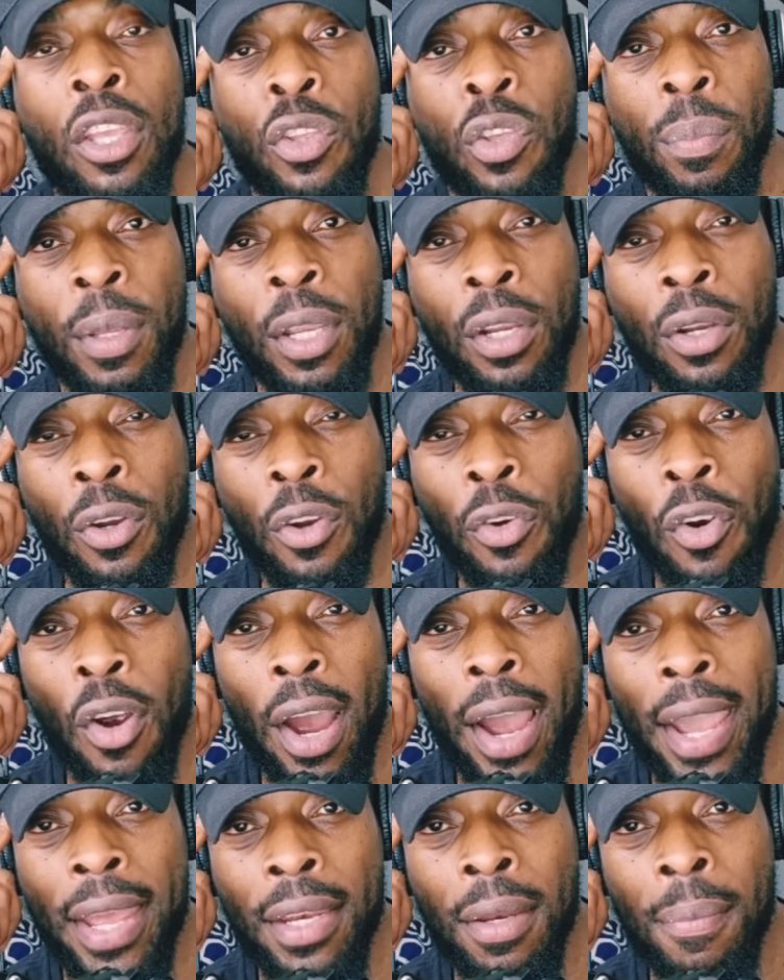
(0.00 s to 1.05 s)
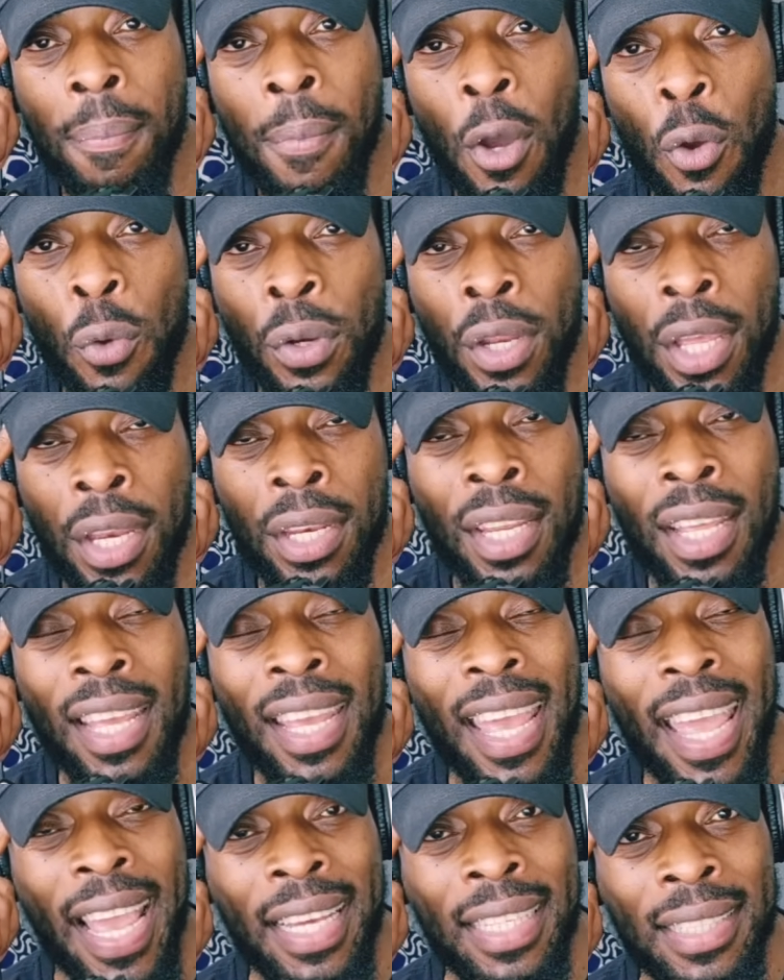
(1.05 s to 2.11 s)
you'll be crying and moaning
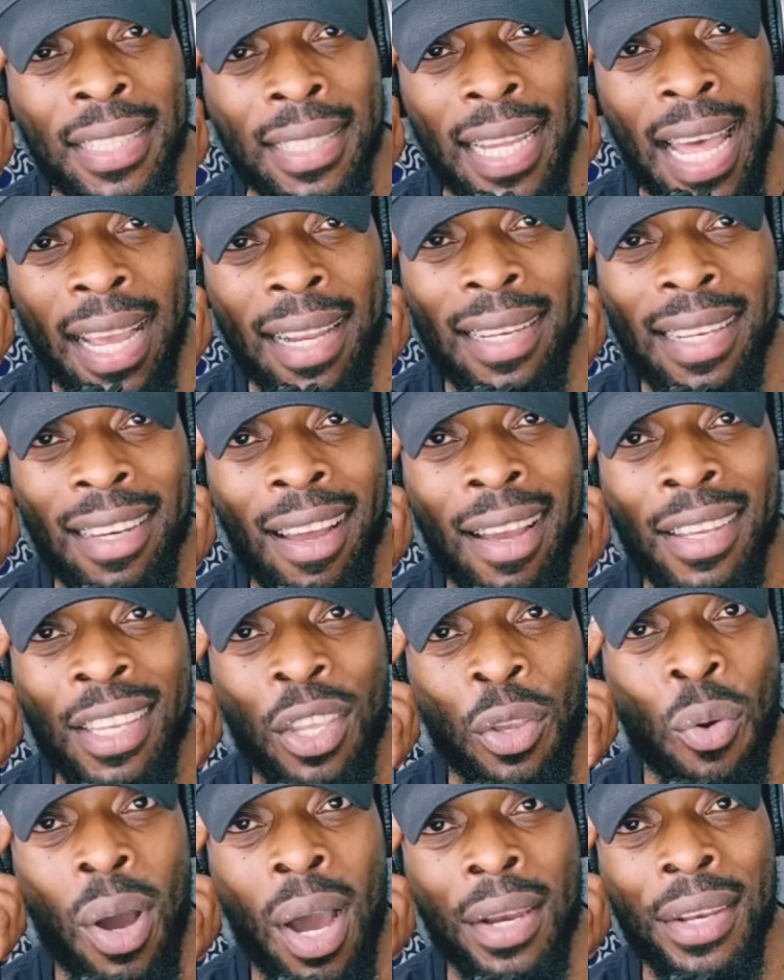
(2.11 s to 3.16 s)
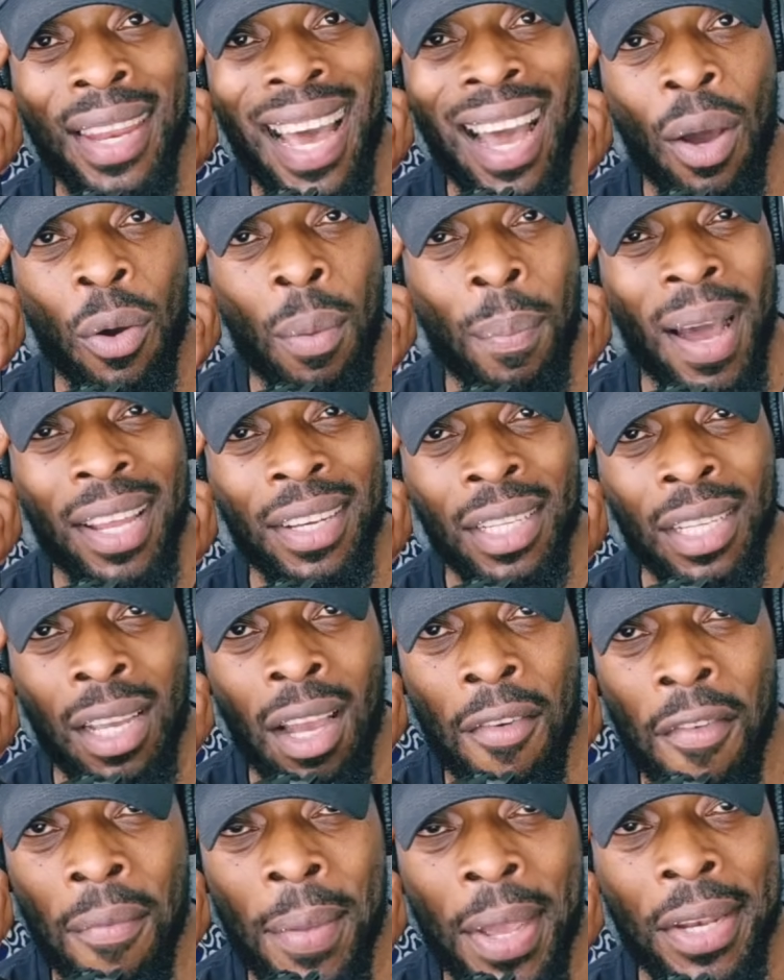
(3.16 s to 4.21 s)
exactly like you are now about the
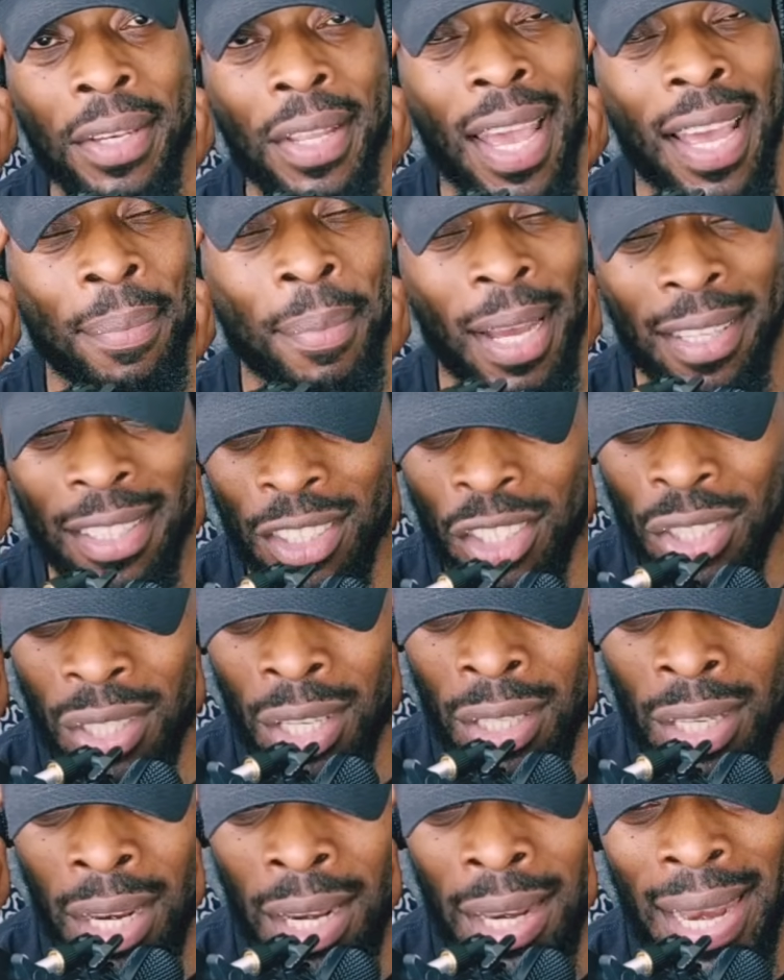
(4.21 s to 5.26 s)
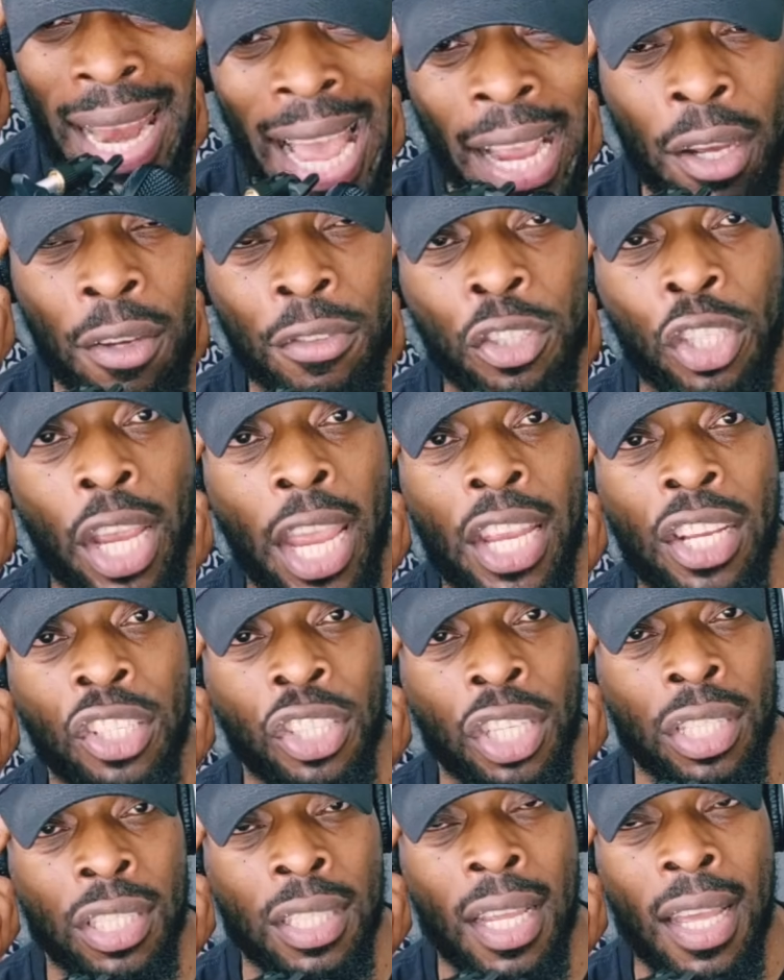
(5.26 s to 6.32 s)
government and about the lack of
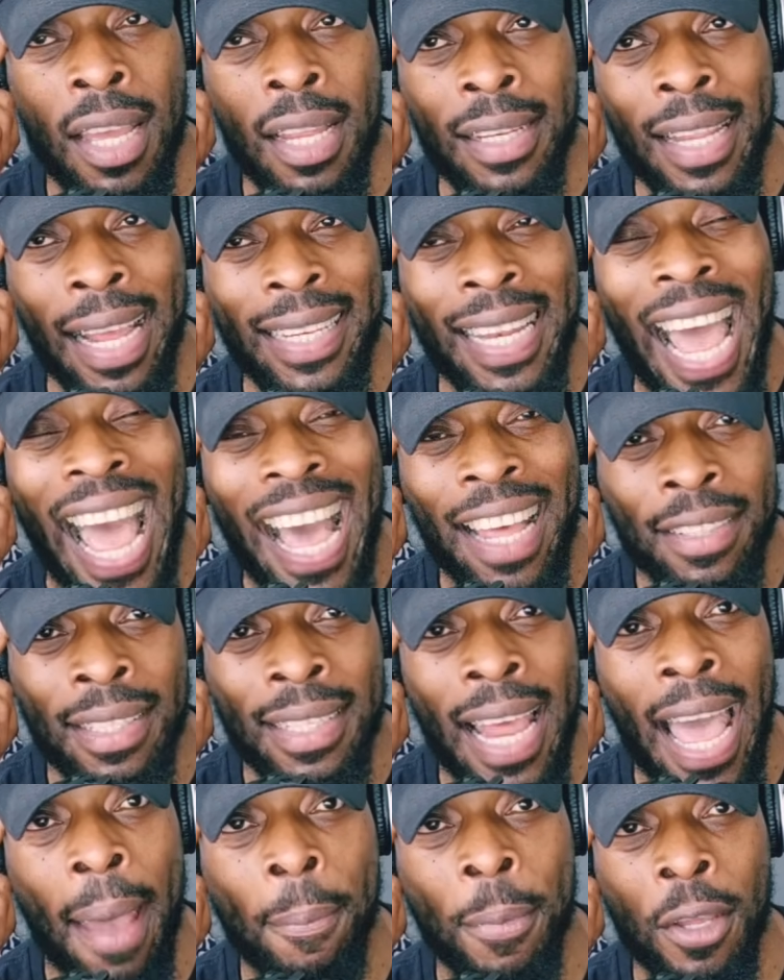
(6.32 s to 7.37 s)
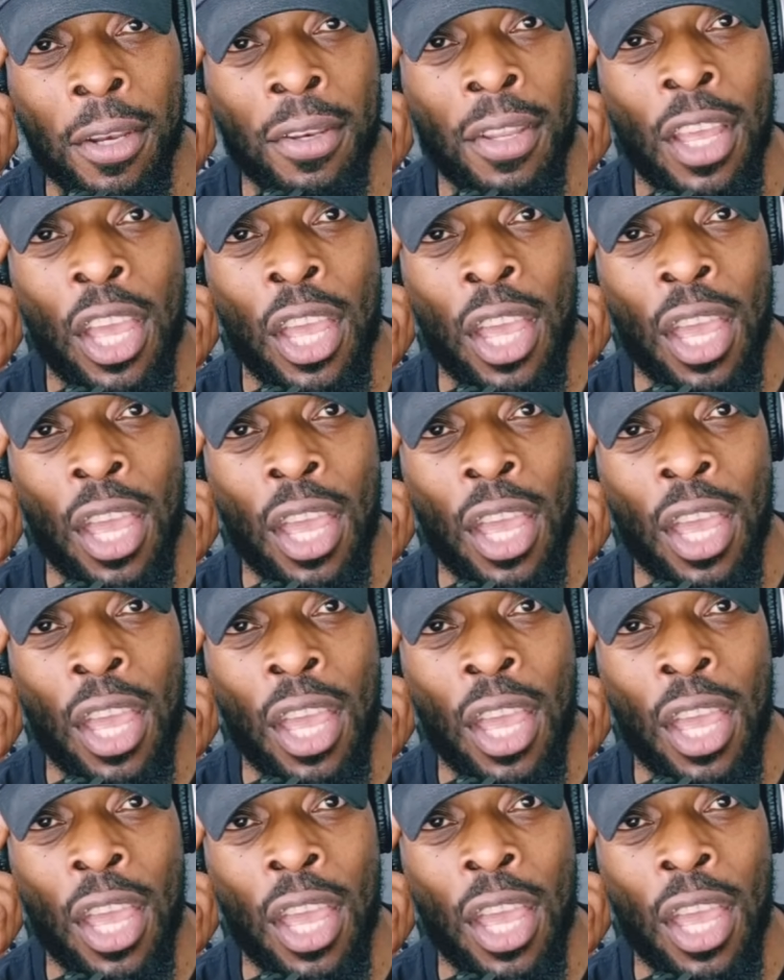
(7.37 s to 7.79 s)
changes that hasn't happened.